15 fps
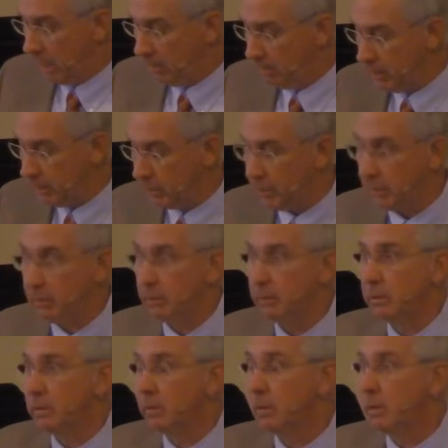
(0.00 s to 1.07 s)
and mission.
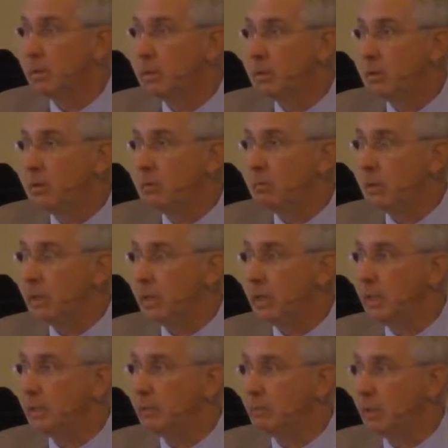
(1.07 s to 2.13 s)
We
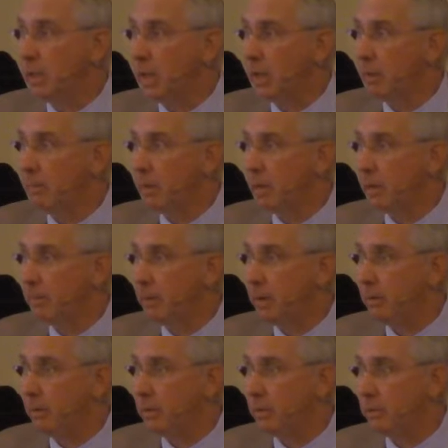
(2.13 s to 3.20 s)
need to rely upon the
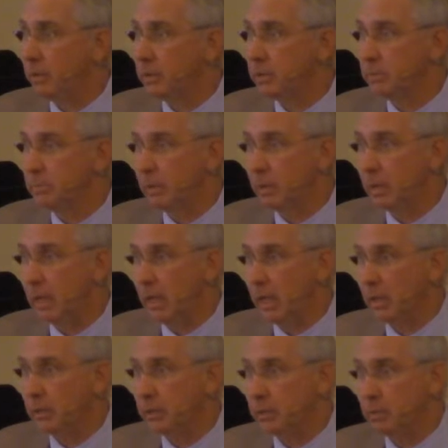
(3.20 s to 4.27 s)
power of the Holy Spirit and
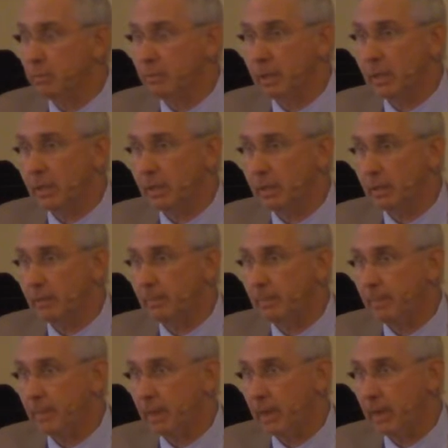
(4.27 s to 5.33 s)
not assume anything.
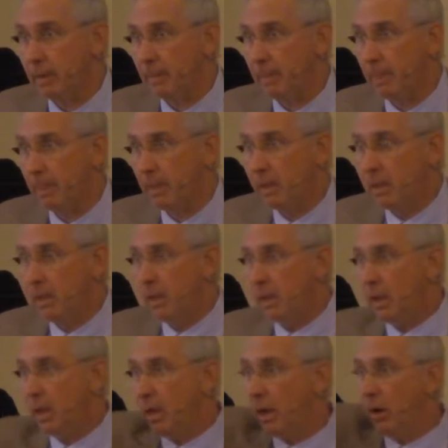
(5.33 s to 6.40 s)
Okay?
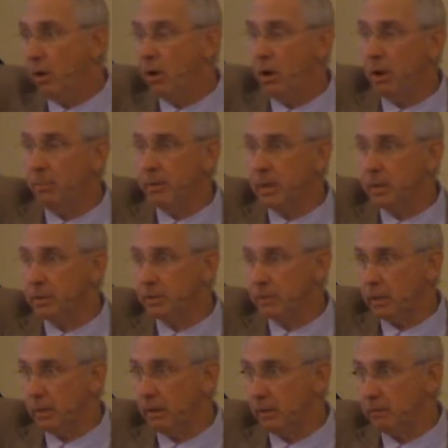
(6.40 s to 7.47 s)
All
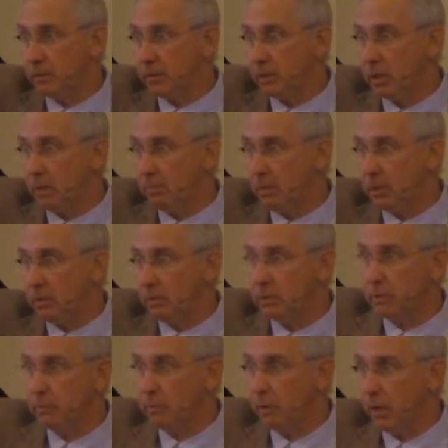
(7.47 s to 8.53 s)
ministry, if it's going to be
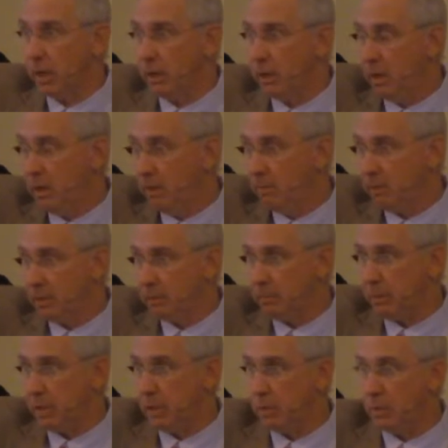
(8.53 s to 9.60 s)
used of God, must
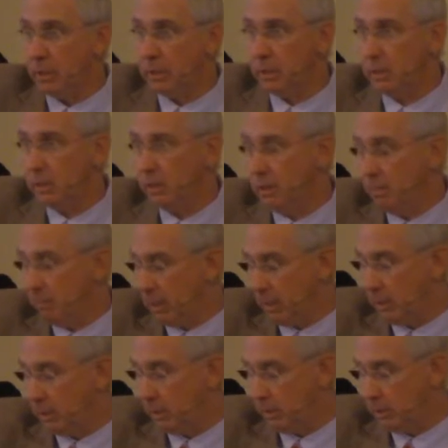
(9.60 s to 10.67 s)
be anointed by
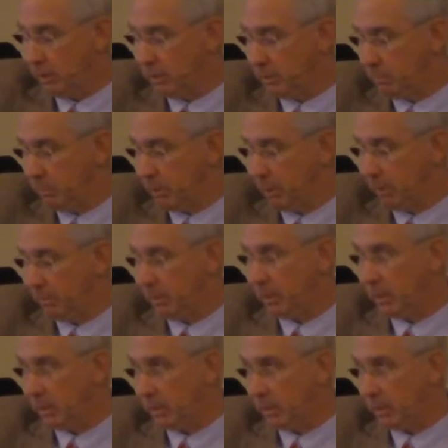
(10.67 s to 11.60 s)
the Holy Spirit,